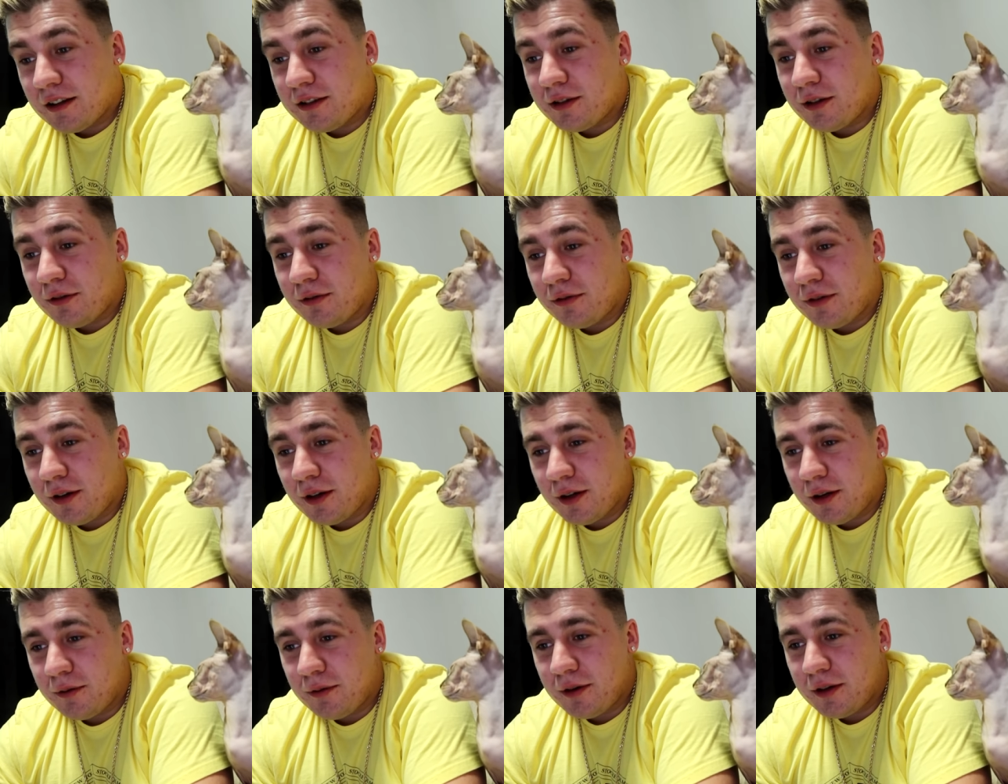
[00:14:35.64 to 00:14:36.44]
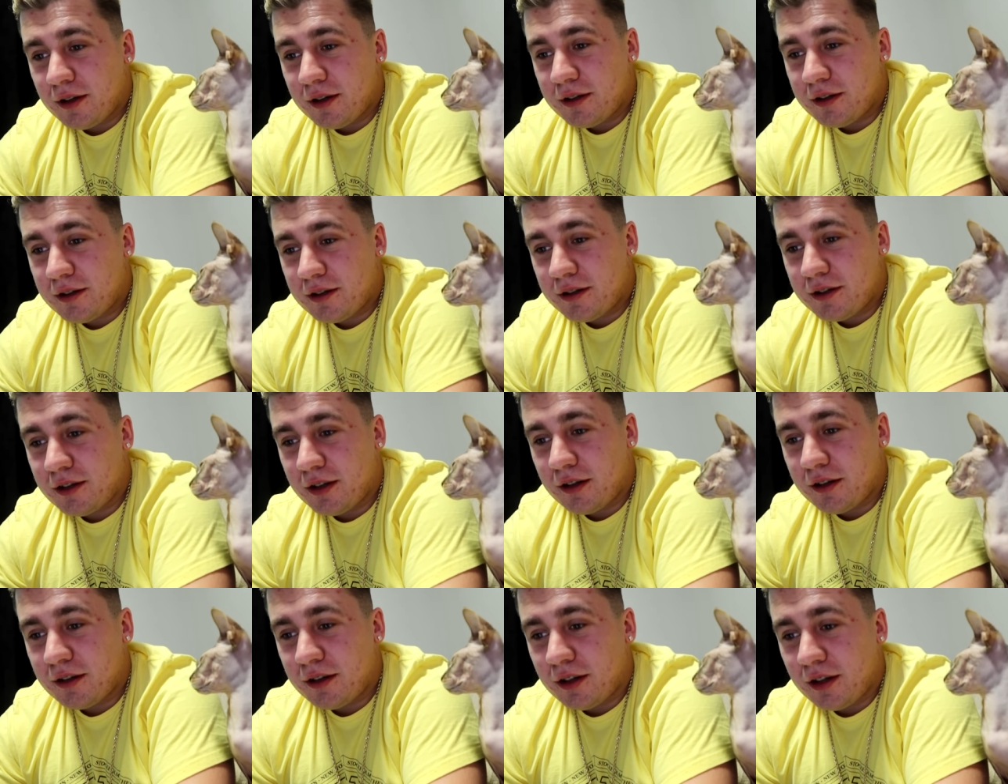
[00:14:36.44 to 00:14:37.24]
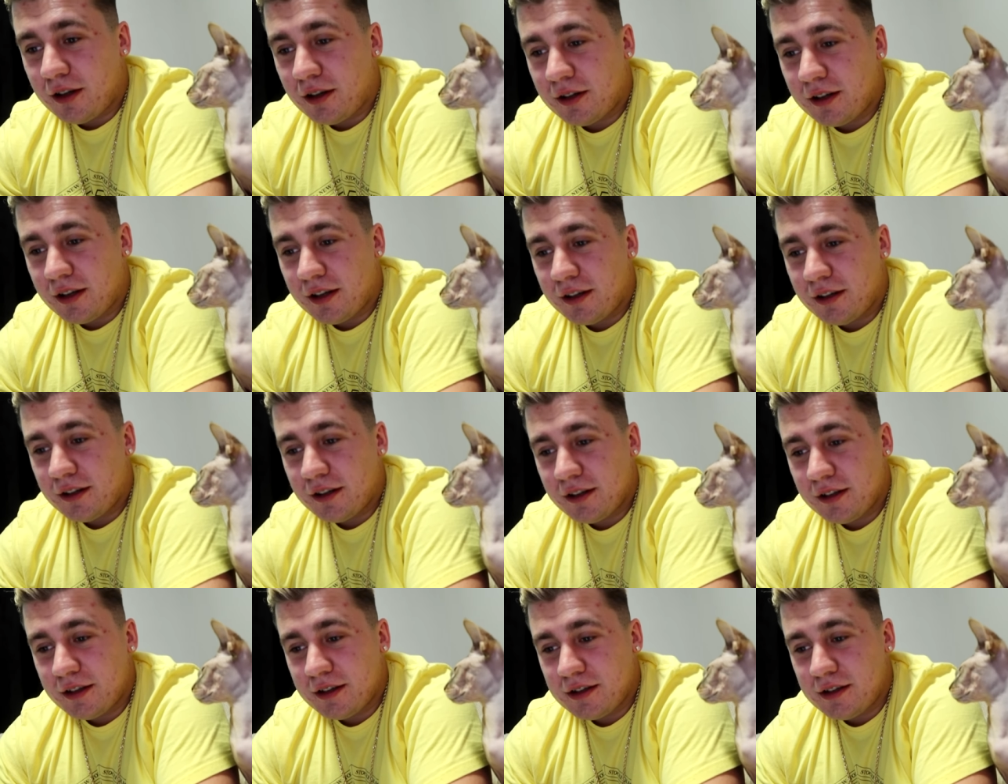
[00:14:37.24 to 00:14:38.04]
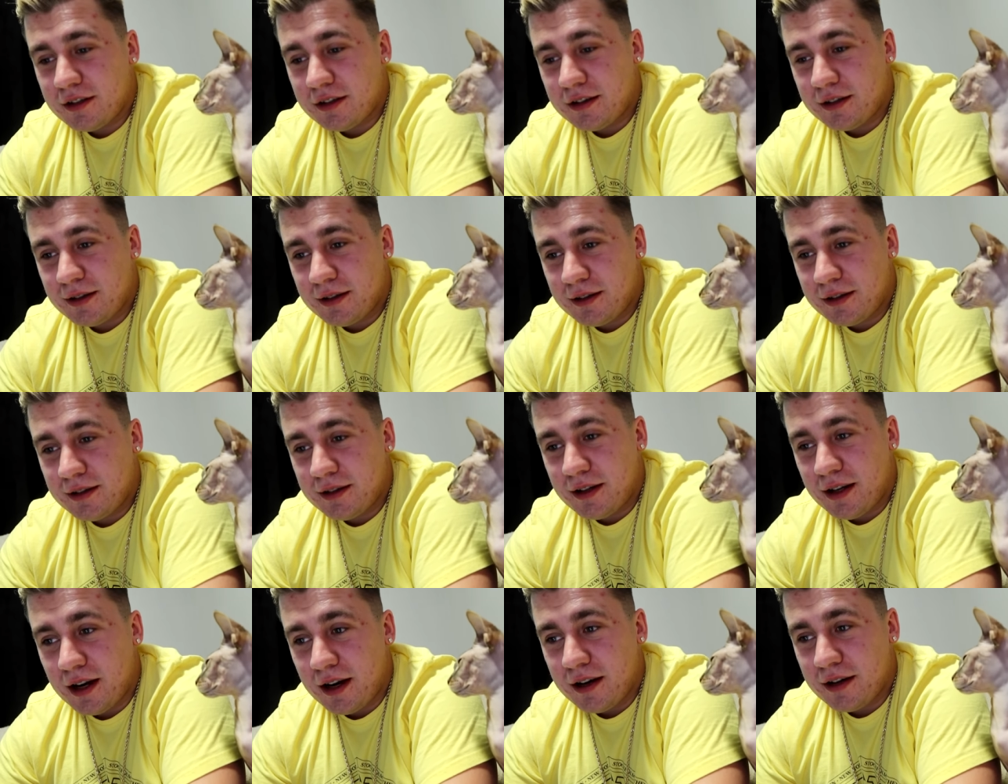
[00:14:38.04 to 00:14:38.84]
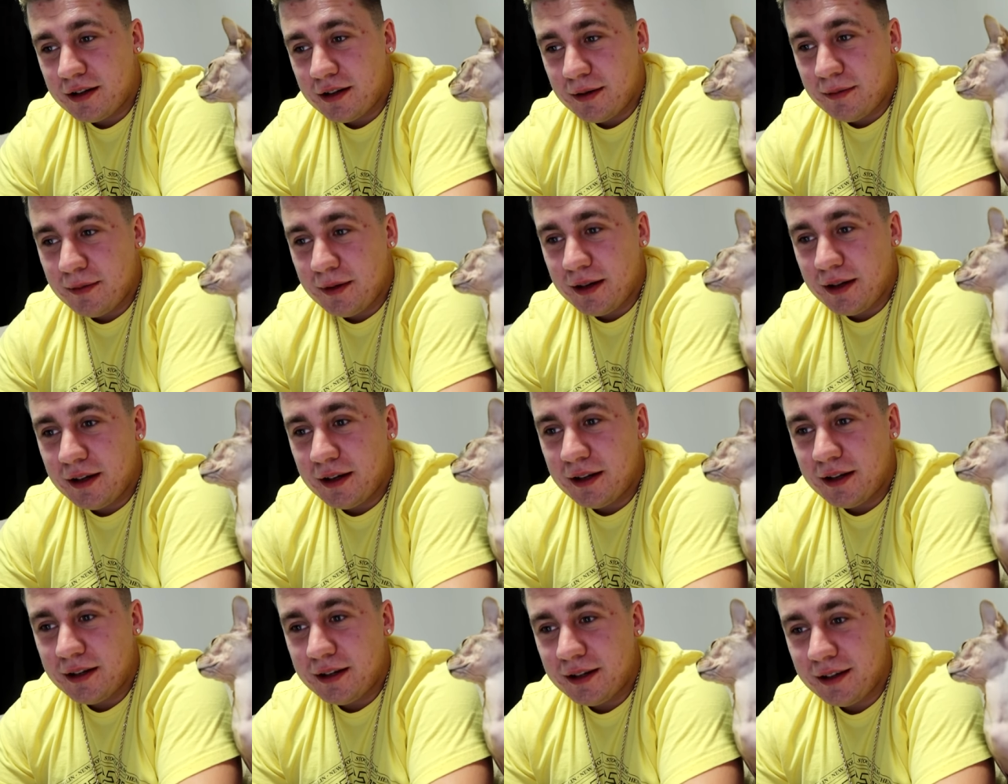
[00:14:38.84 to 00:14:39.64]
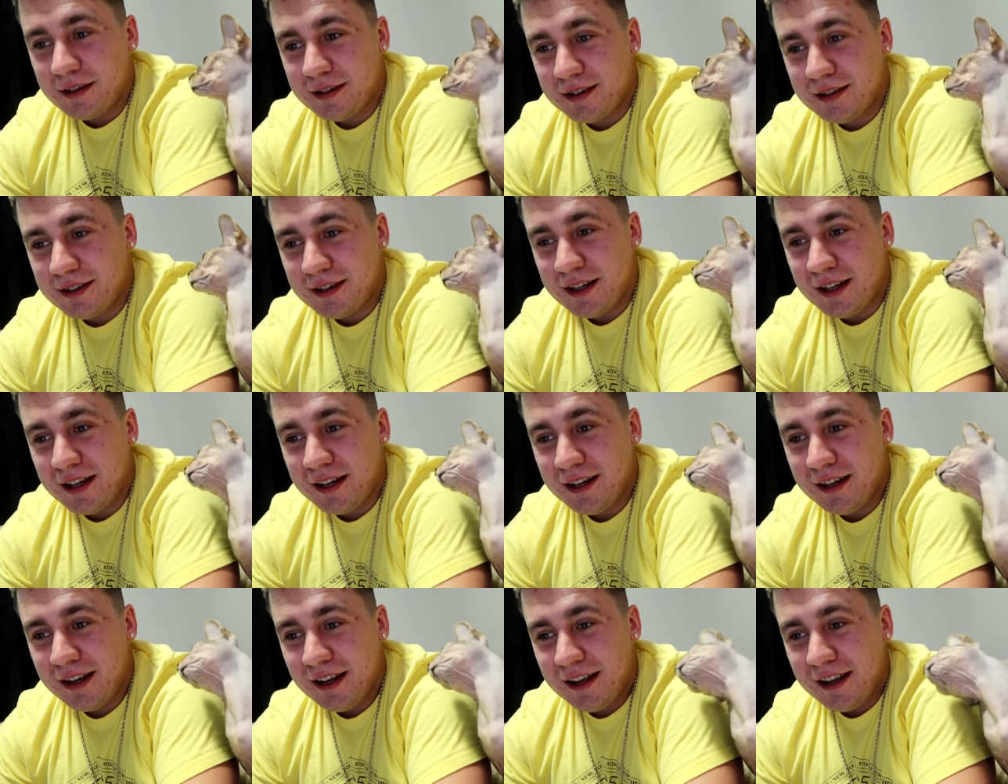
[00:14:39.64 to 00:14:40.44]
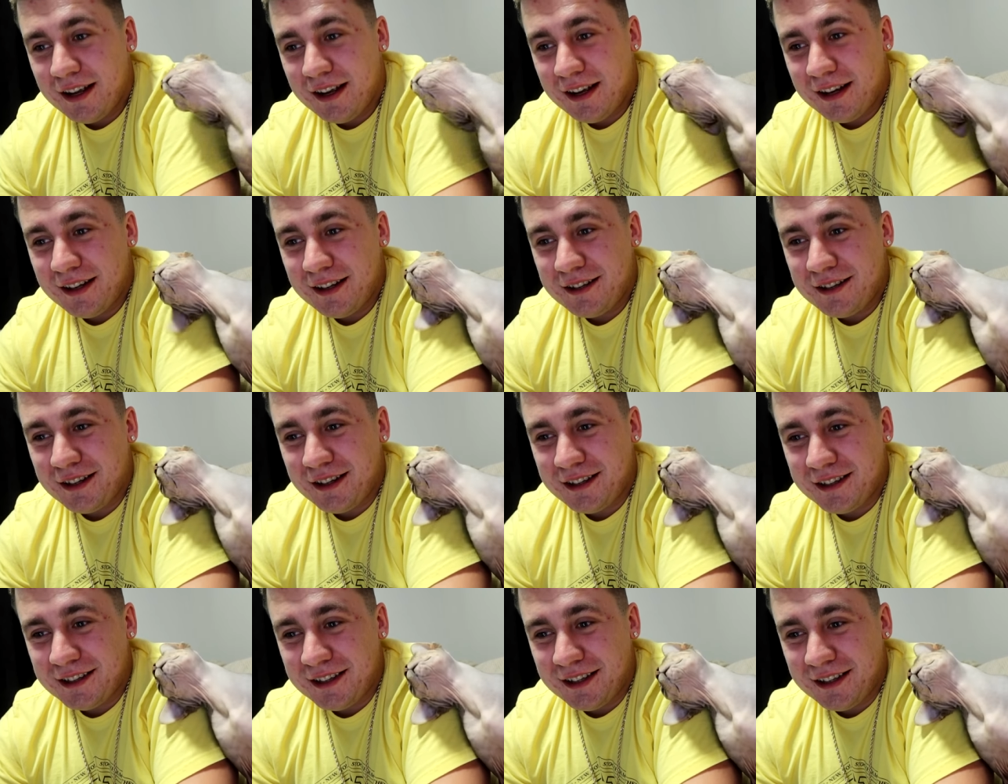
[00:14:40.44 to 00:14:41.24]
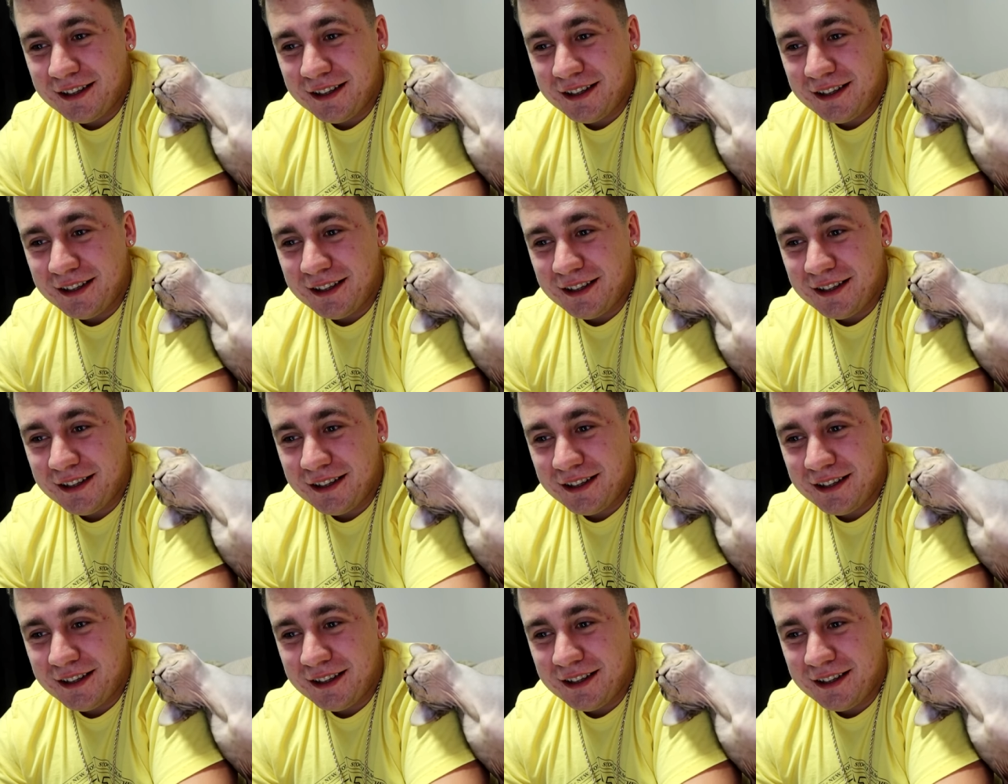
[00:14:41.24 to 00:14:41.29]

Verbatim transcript: It's so funny when I just start talking. He just stares at me and he tilts his head and he tries to